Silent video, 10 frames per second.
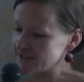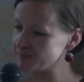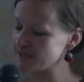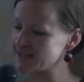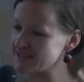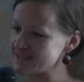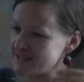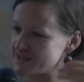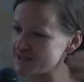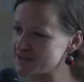because
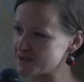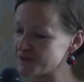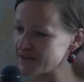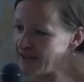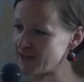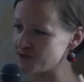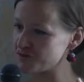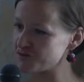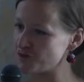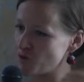there is still a kind
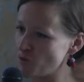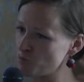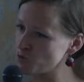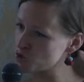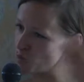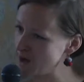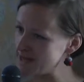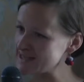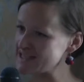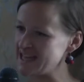of bourgeois
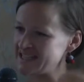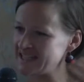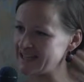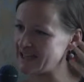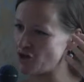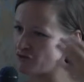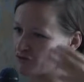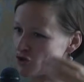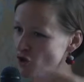aesthetic that often